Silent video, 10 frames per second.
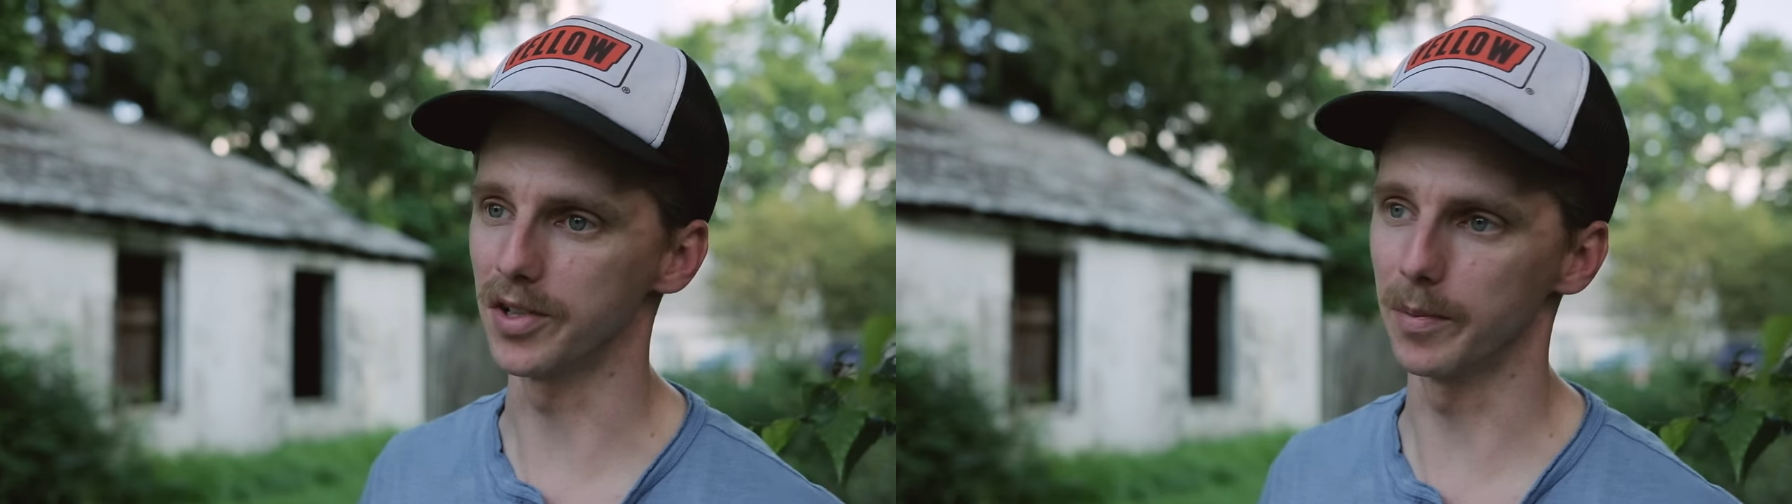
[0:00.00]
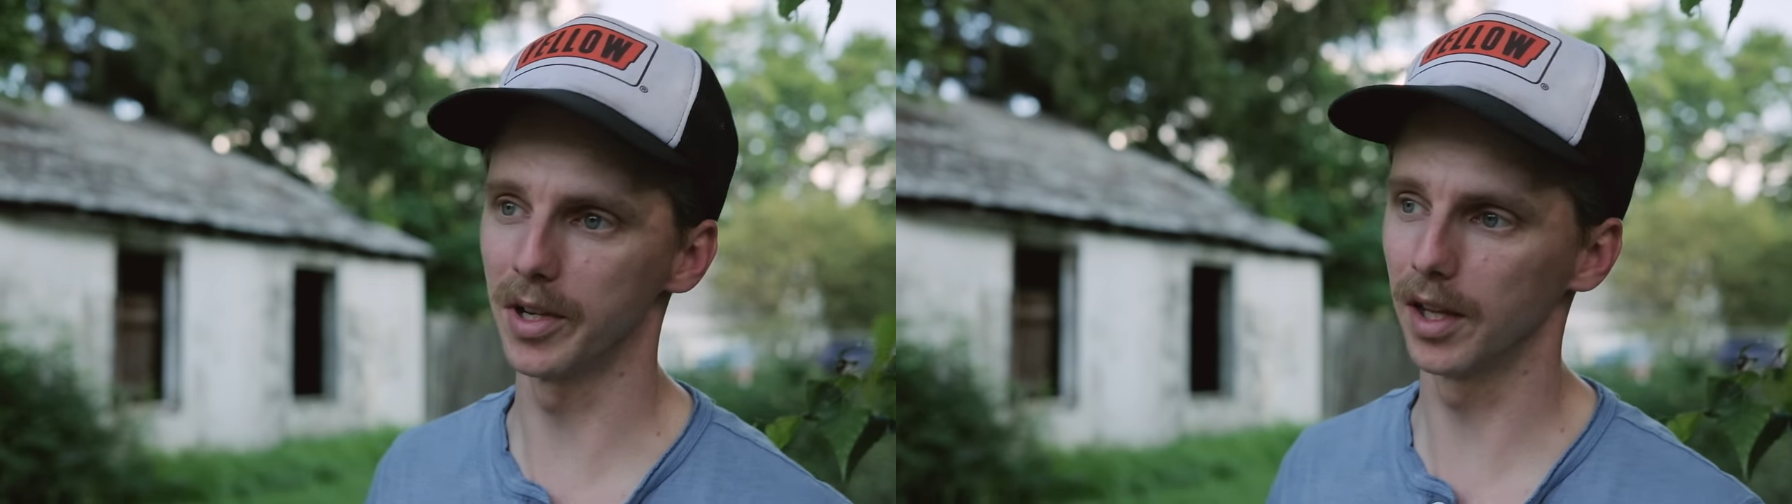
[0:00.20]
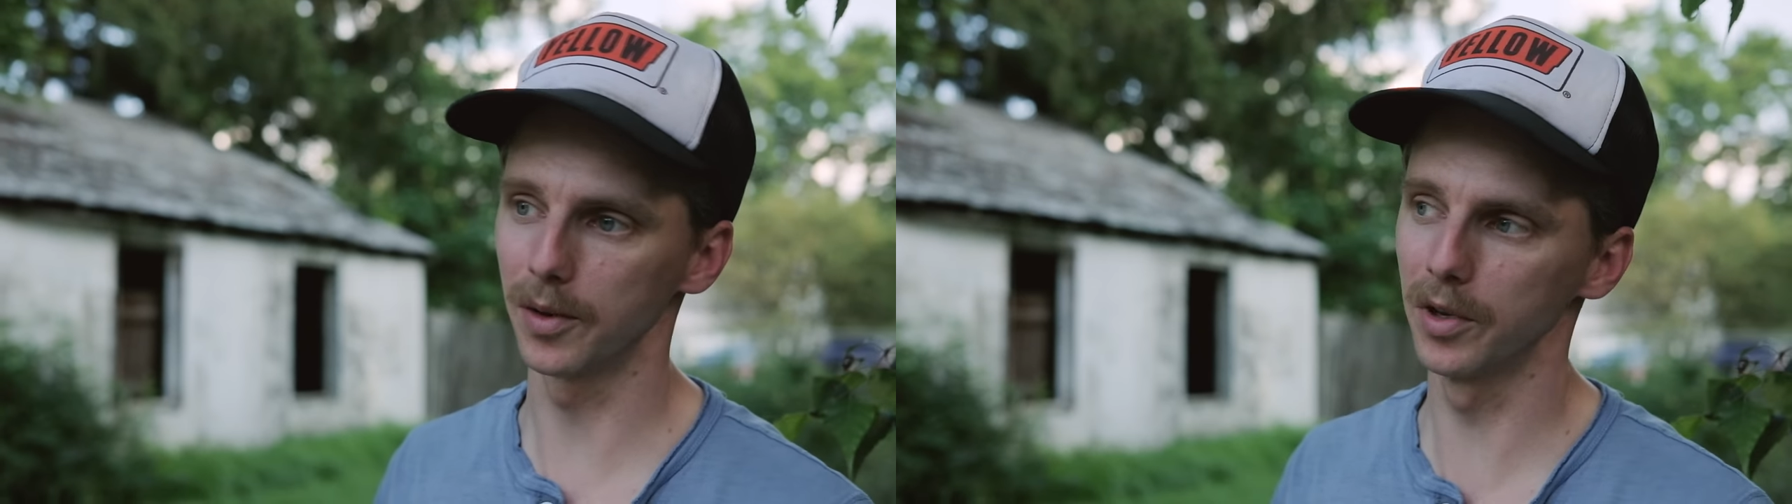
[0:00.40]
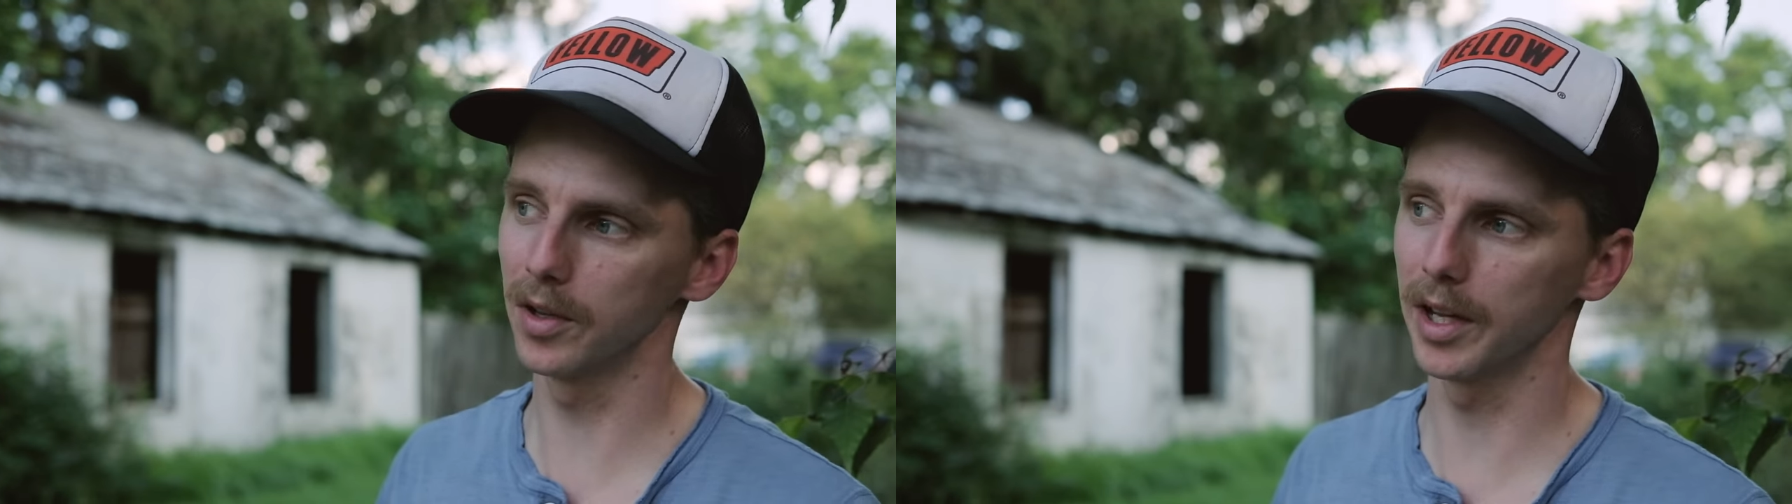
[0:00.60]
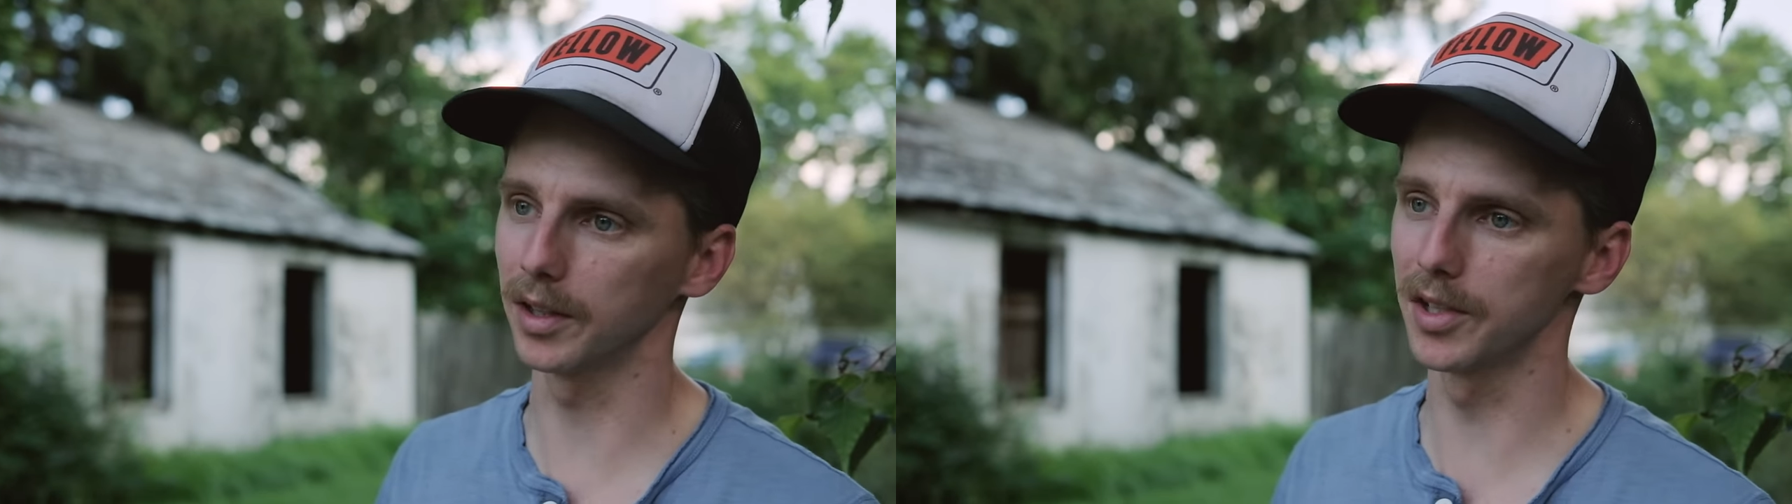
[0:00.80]
I mean, like, we were
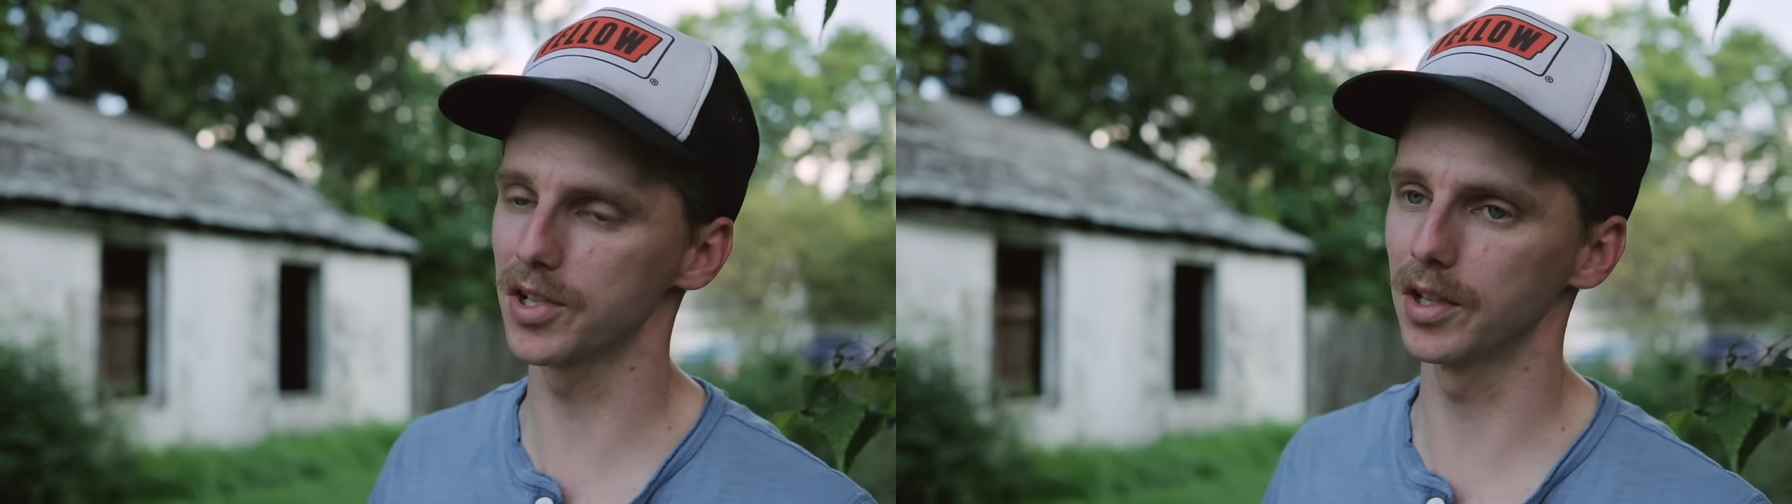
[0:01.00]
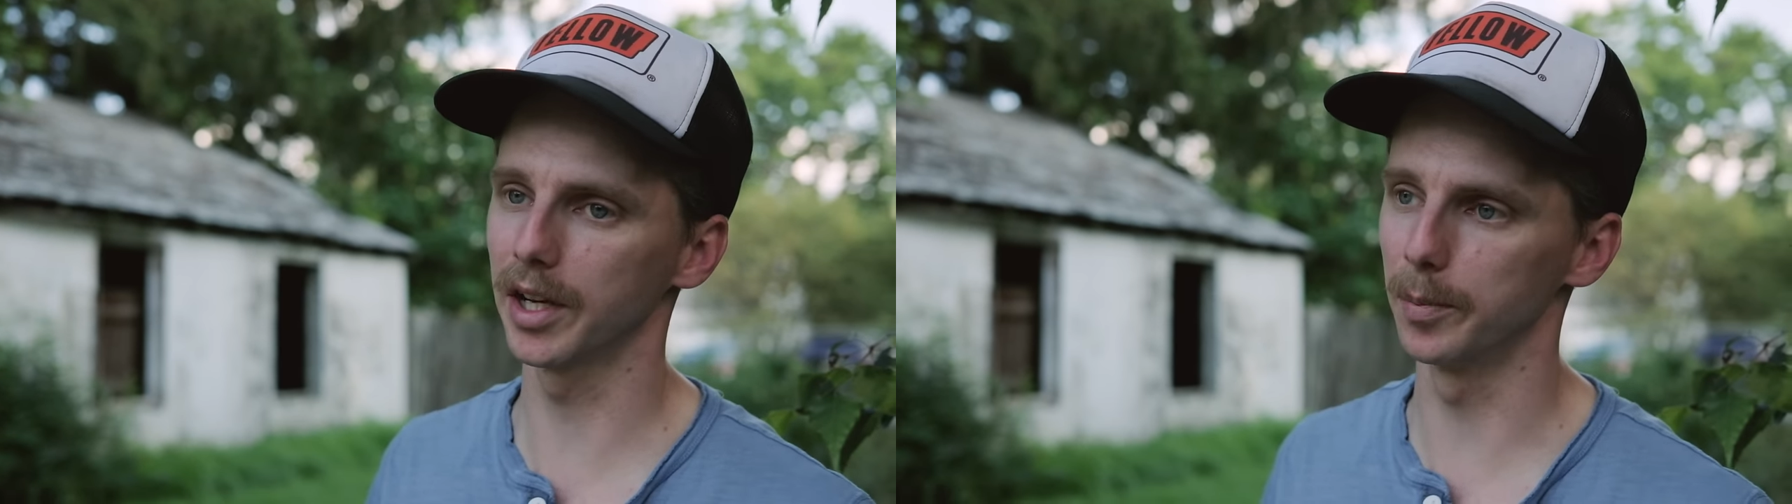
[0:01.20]
like listed like